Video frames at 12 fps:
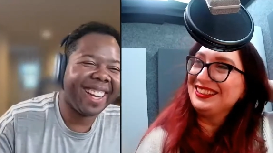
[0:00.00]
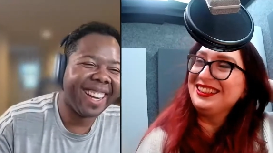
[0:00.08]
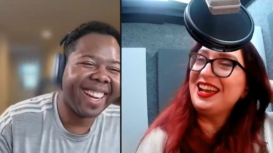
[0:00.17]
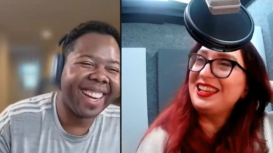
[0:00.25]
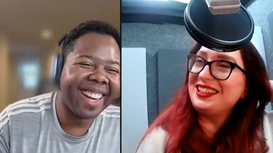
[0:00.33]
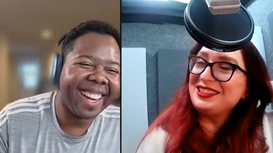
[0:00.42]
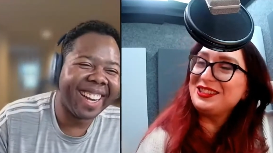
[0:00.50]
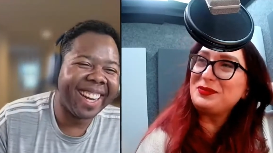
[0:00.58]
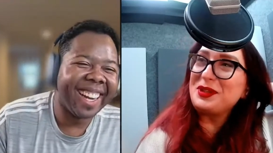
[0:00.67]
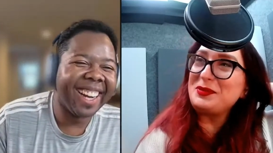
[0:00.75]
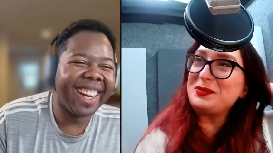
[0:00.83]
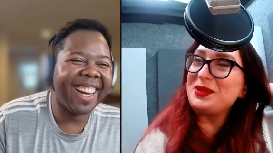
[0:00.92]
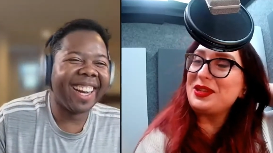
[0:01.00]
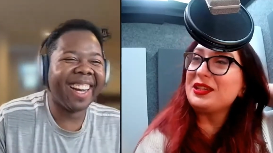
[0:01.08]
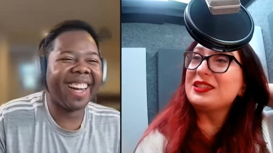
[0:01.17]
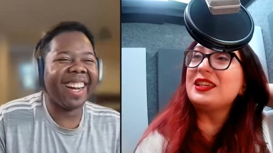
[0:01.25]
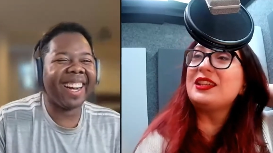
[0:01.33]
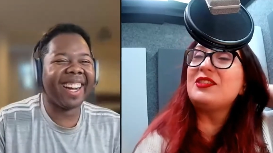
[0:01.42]
Speaker 1: i don't make me pick because
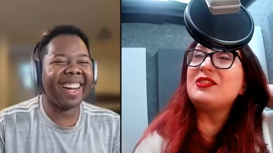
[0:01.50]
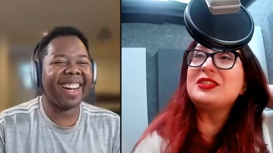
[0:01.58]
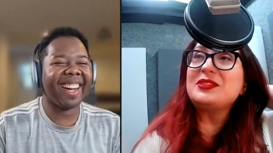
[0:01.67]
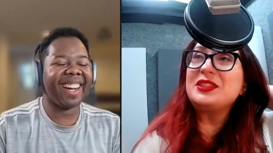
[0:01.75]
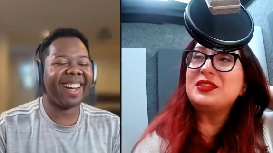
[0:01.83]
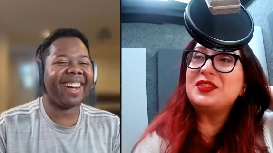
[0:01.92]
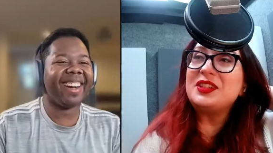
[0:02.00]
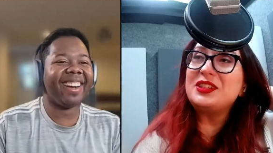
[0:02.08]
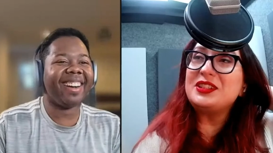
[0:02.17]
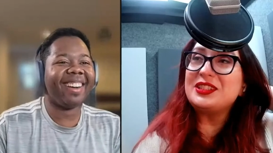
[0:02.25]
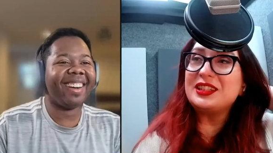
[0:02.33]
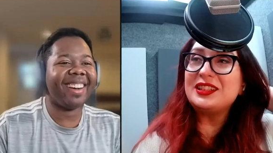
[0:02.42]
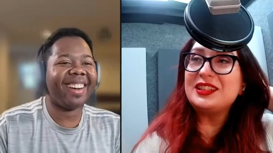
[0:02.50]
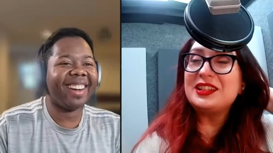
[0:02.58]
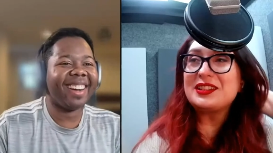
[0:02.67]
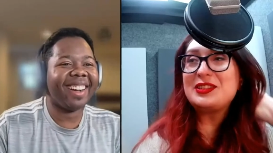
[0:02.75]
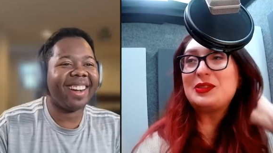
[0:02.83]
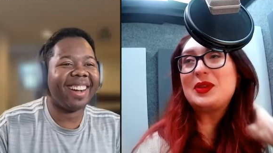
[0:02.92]
i also love aaron shedlock
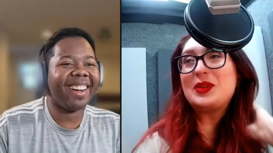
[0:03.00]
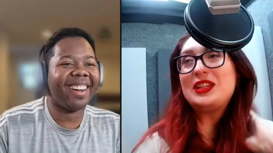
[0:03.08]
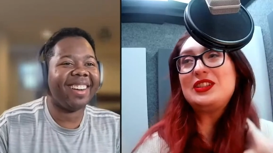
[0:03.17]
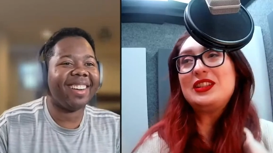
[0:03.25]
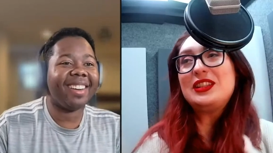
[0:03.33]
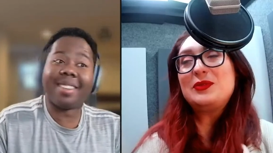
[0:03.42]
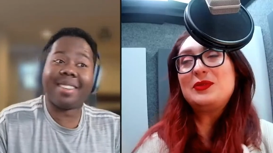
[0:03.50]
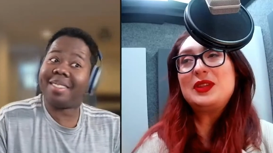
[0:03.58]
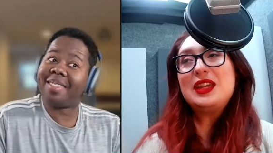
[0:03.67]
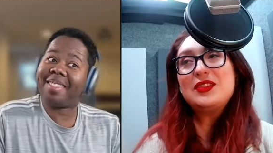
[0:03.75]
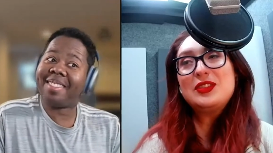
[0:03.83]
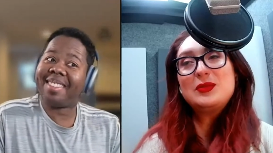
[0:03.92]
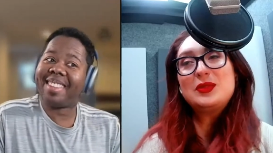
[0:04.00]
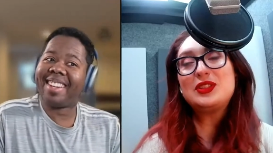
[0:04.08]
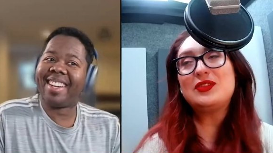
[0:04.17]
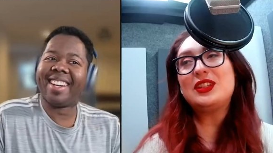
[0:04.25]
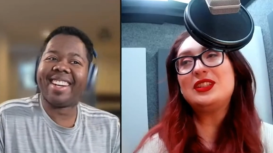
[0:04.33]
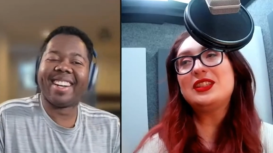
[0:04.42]
so much and like we have so much
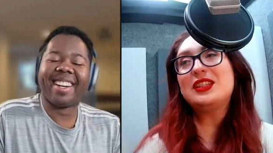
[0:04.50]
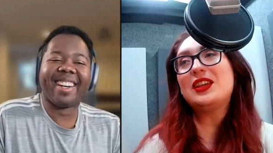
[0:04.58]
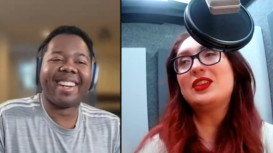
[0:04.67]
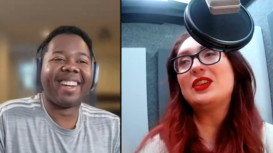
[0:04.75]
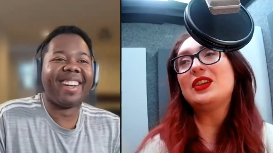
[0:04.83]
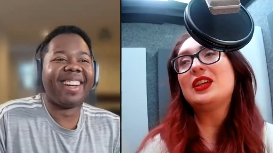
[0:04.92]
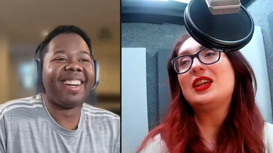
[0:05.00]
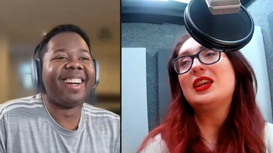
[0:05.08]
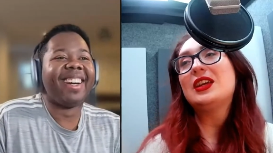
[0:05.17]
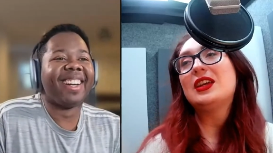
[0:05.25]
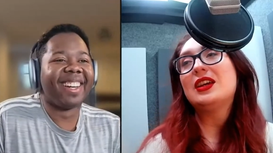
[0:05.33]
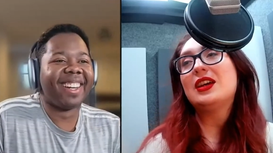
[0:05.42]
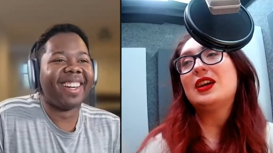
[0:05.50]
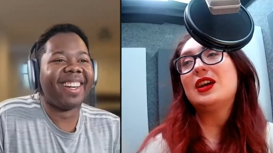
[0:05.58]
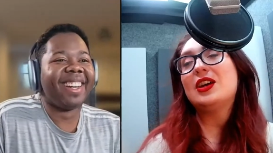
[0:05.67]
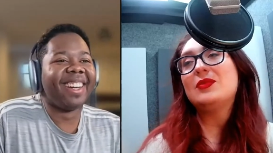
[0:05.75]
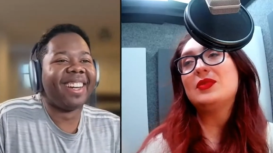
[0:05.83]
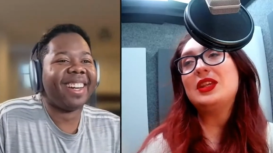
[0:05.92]
fun together
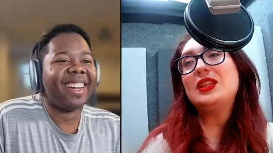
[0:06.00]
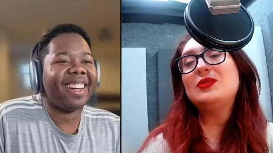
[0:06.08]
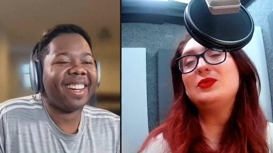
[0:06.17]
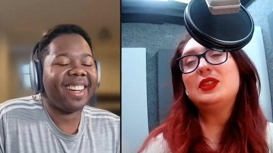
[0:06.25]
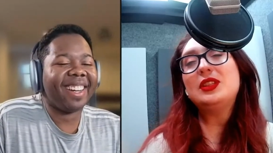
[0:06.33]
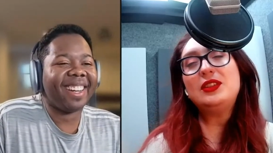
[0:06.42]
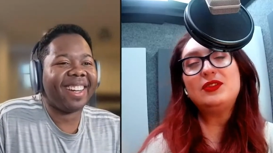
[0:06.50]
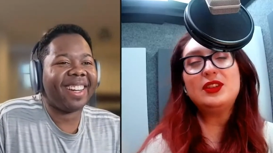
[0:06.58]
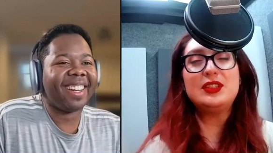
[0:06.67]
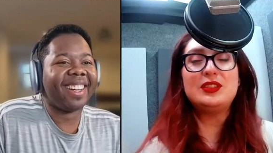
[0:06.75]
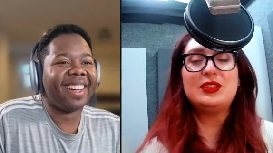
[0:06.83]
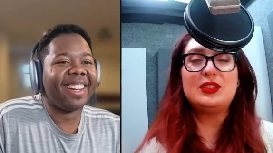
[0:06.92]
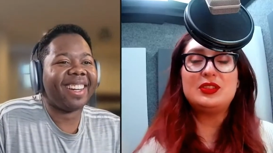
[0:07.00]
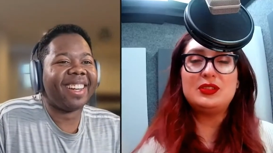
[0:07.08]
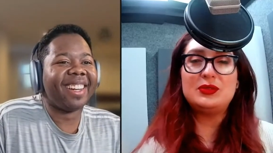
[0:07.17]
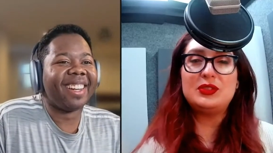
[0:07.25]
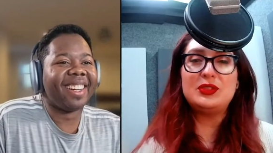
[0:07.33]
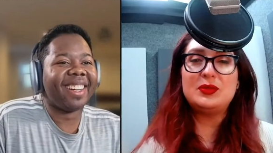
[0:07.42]
um it's really fun to do
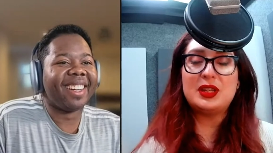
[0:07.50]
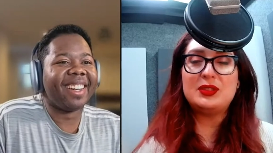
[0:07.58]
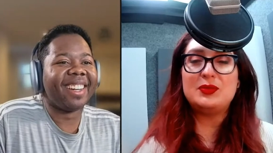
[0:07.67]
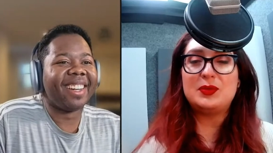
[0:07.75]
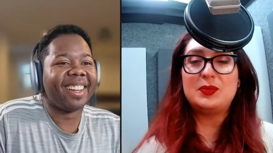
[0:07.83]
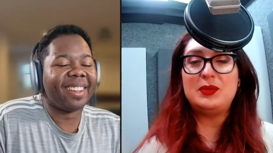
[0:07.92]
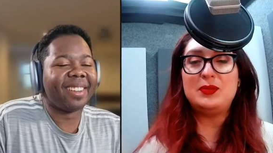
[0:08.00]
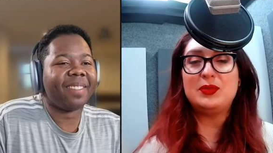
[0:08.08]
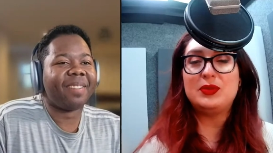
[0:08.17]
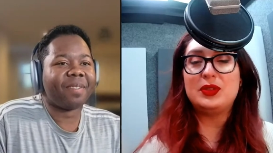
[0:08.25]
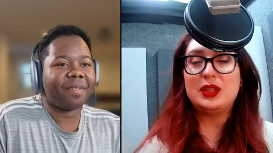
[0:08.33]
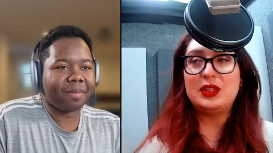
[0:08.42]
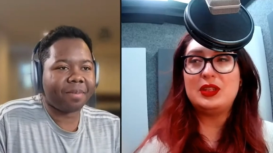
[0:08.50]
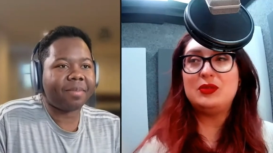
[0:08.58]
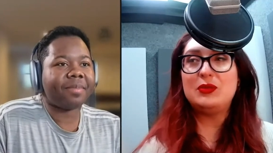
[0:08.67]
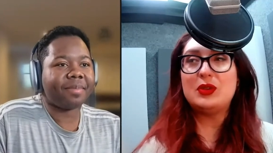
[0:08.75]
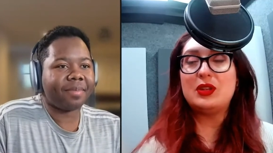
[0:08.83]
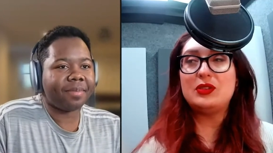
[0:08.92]
duets with people that you
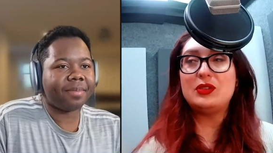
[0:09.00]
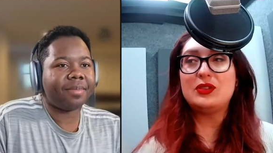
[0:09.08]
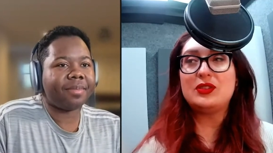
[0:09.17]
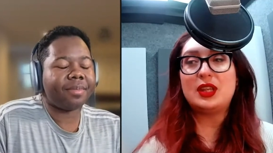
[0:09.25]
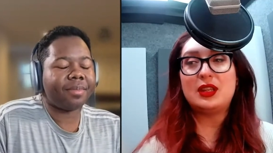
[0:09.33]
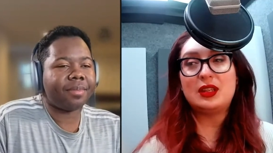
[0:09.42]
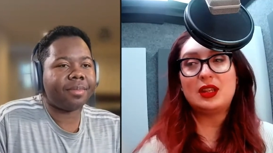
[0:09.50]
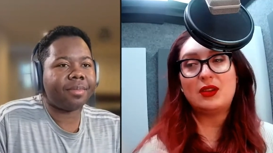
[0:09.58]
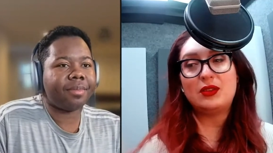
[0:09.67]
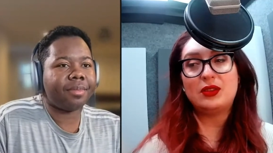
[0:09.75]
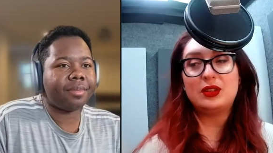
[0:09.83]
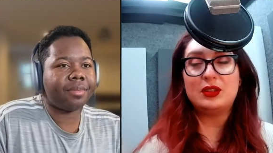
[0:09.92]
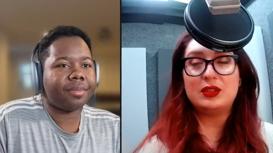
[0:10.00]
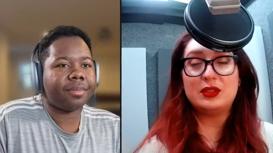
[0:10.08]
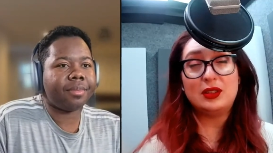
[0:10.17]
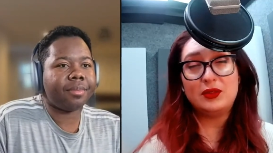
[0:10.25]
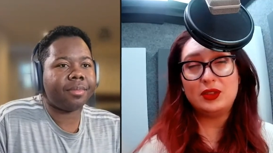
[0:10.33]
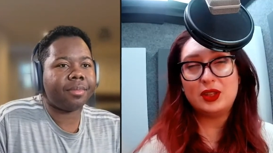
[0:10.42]
understand how they're going to
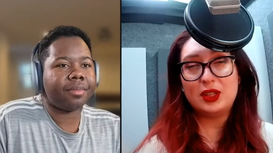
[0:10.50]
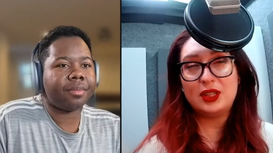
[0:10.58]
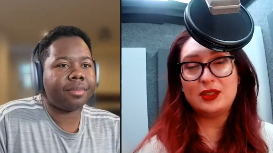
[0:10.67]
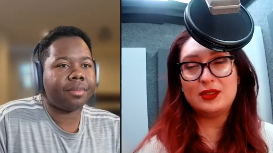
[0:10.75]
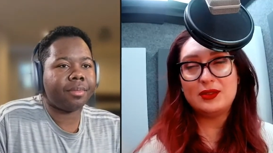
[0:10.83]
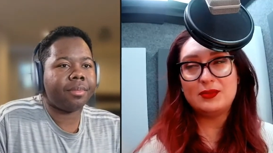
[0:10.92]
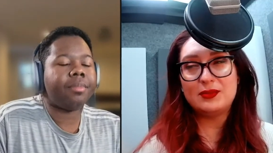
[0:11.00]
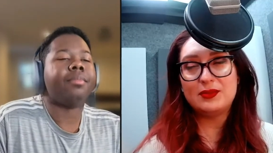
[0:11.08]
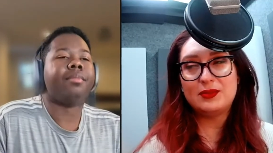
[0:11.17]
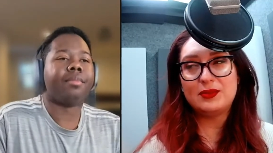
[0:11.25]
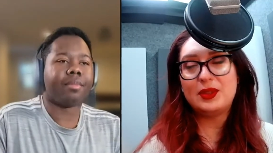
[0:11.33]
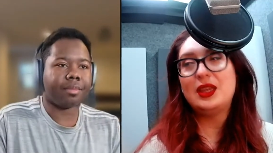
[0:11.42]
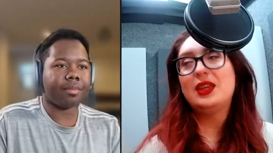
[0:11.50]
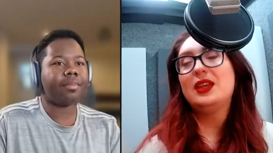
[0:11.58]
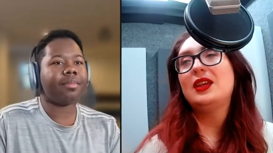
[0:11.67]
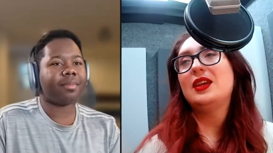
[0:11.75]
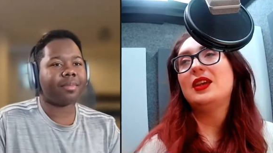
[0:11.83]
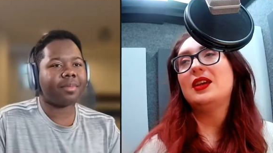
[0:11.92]
deliver things mm-hmm.
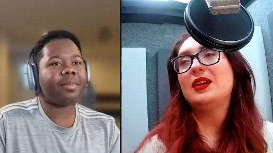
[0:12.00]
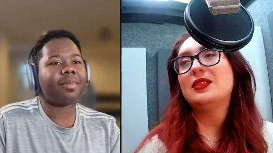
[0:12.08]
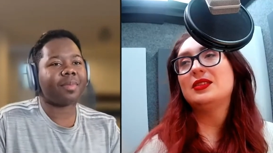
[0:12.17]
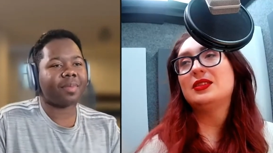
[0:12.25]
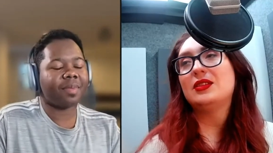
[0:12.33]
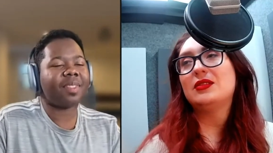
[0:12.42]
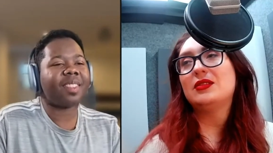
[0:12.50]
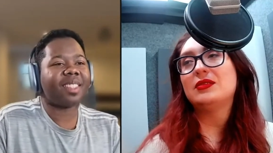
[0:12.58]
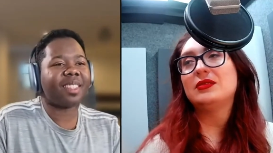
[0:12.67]
uh, so